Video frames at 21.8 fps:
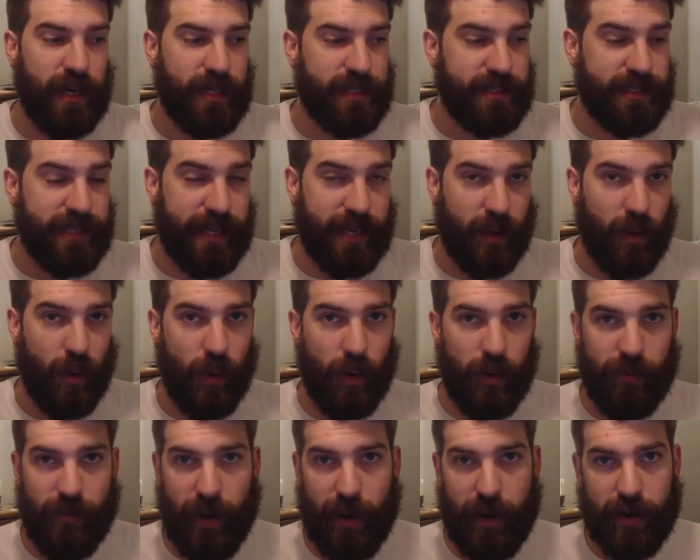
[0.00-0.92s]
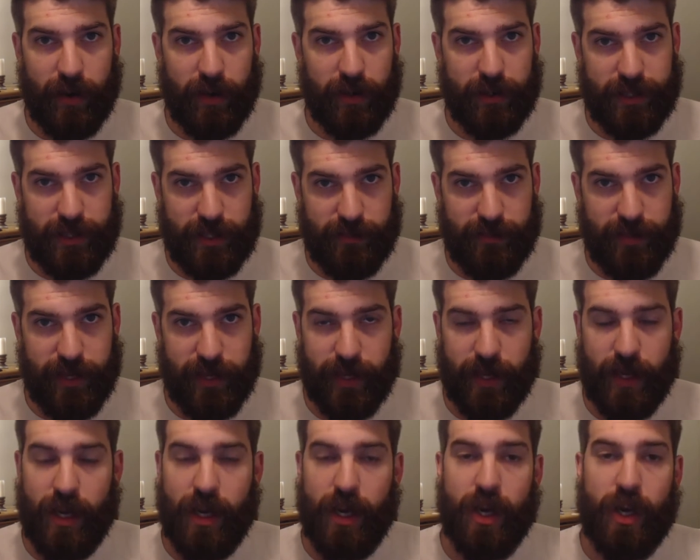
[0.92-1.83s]
Stick or Fire
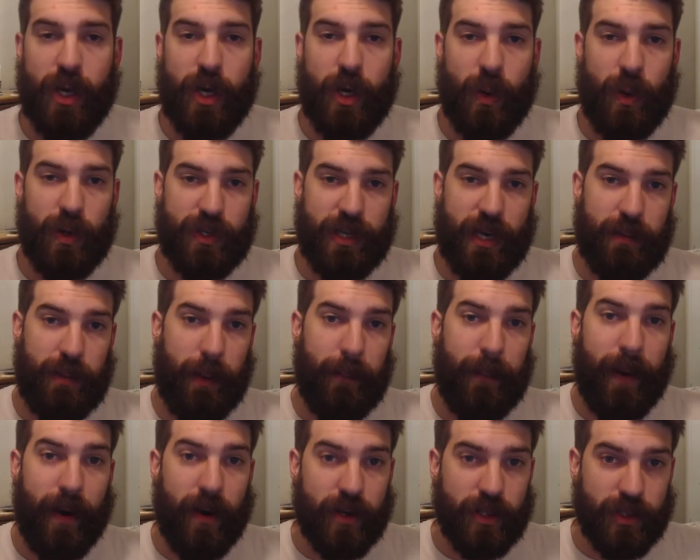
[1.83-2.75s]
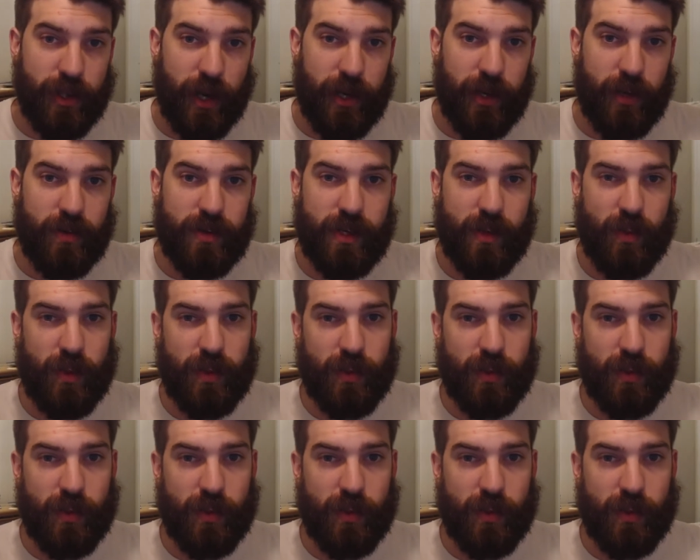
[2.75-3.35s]
TV, which I had my parents try using,